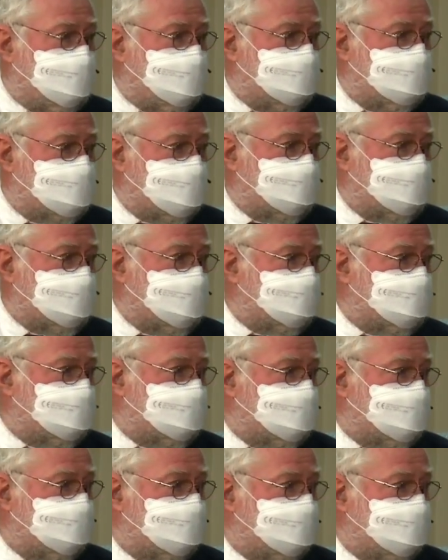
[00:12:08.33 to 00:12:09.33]

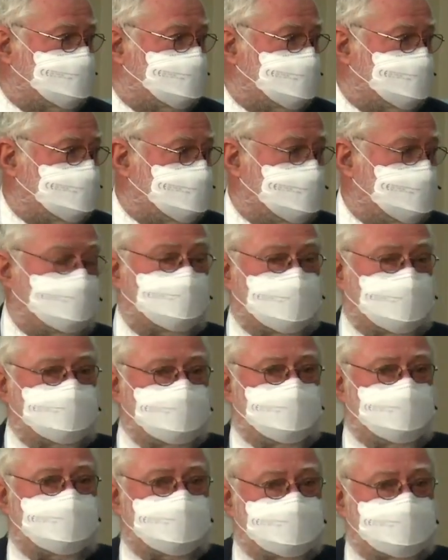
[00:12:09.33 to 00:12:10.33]
shortage, but
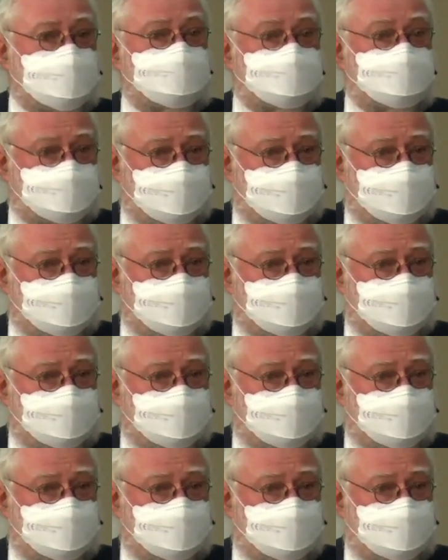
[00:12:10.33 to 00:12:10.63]
people don't